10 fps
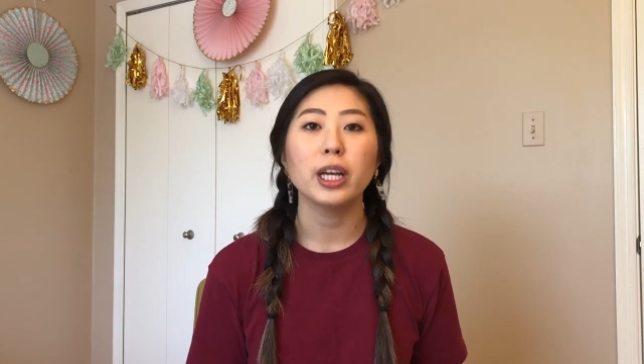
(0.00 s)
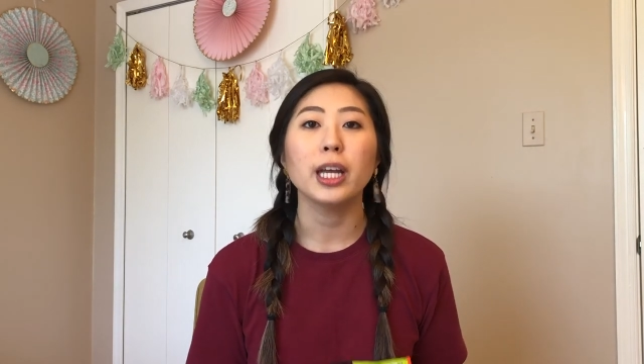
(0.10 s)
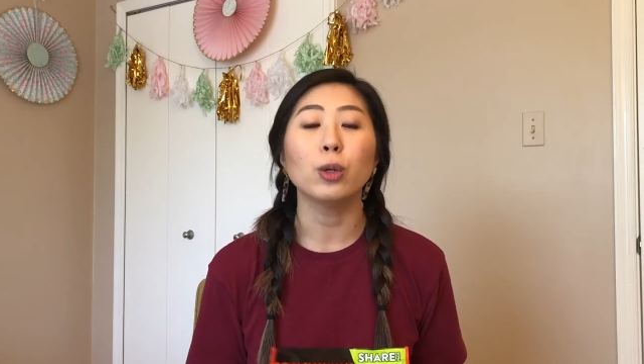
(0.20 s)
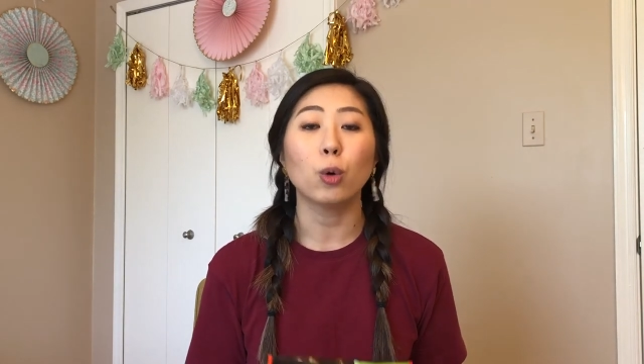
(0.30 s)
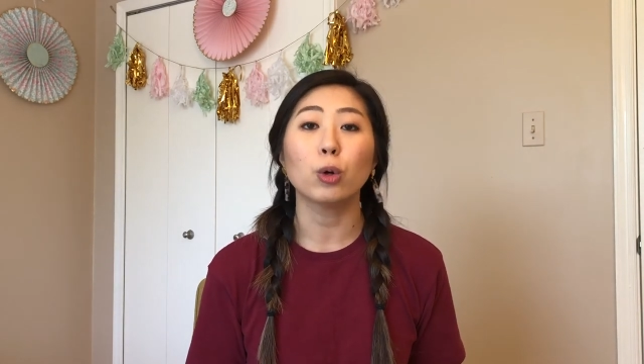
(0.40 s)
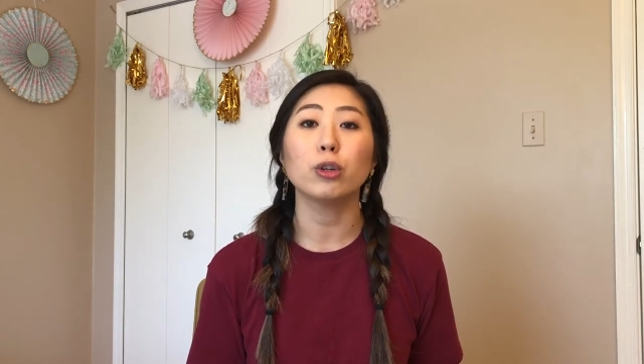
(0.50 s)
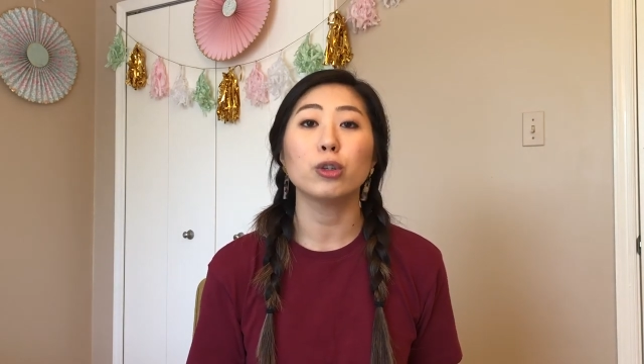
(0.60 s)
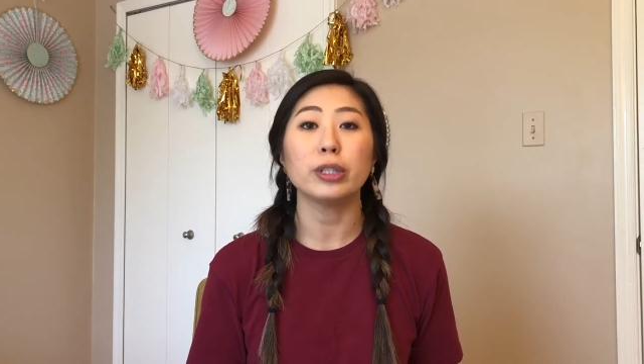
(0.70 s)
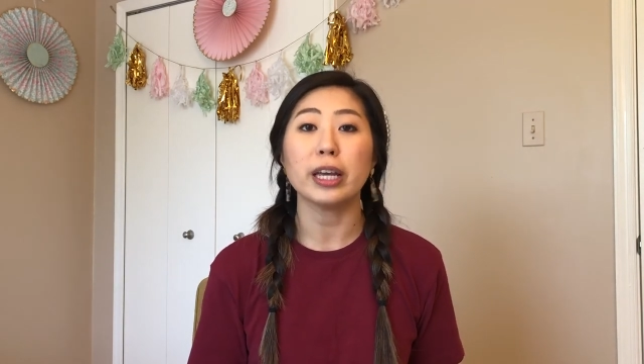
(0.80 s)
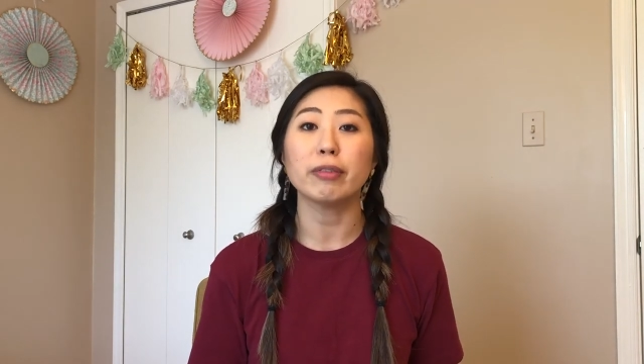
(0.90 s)
in order
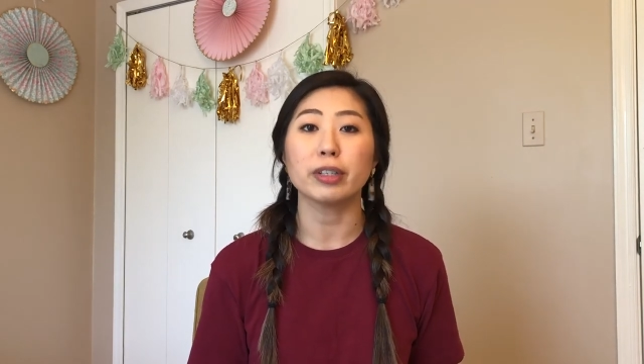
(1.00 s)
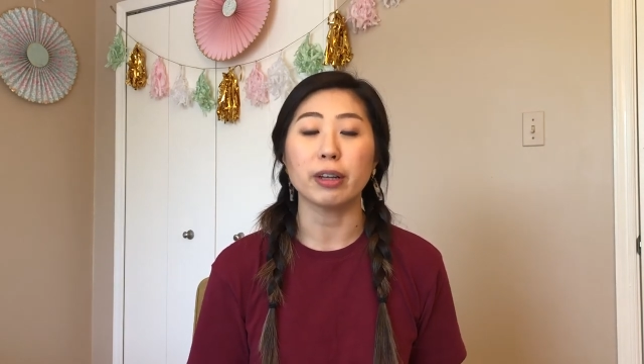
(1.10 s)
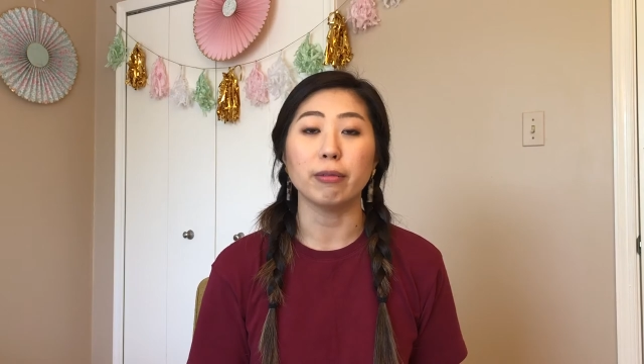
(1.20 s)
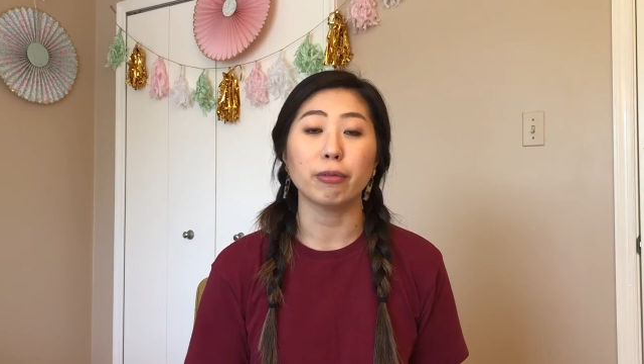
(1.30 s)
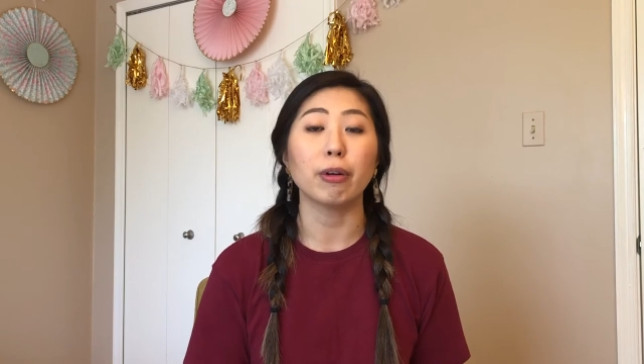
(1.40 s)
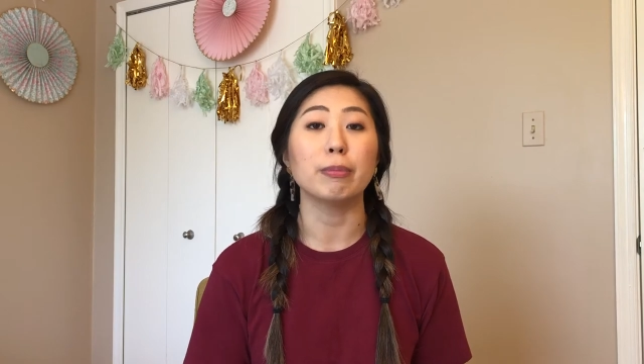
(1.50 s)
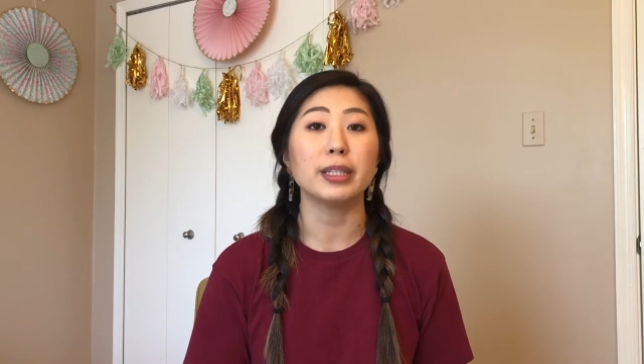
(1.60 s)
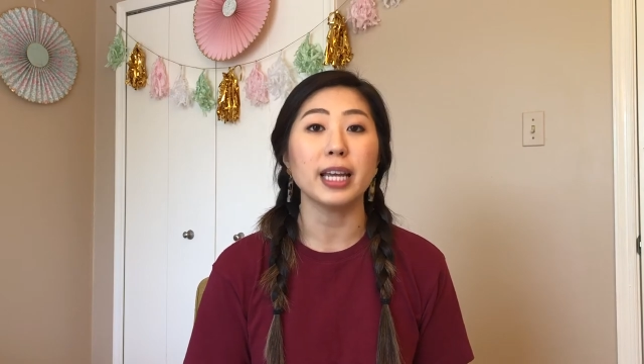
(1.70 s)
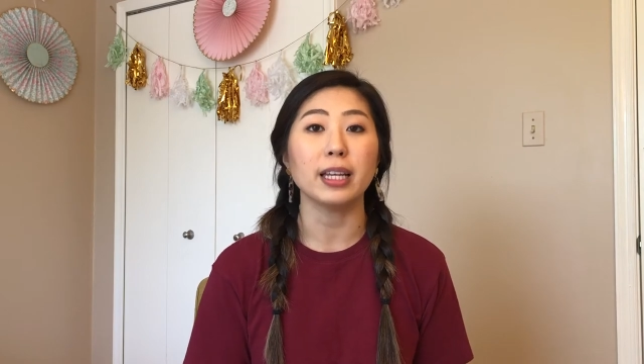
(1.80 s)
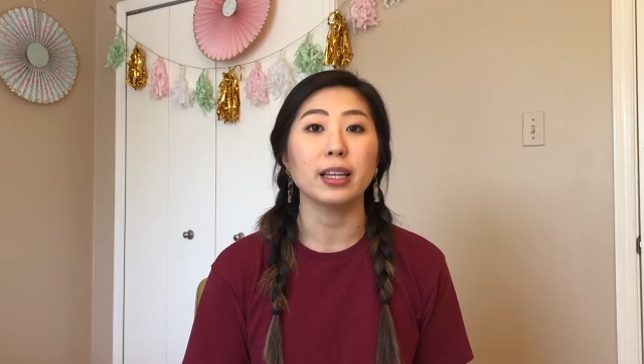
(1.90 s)
to save yourself from
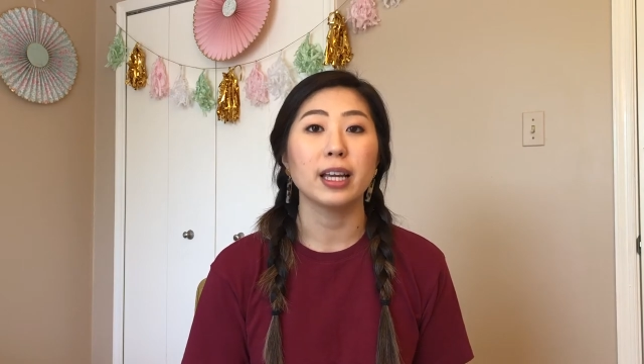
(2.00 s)
sin.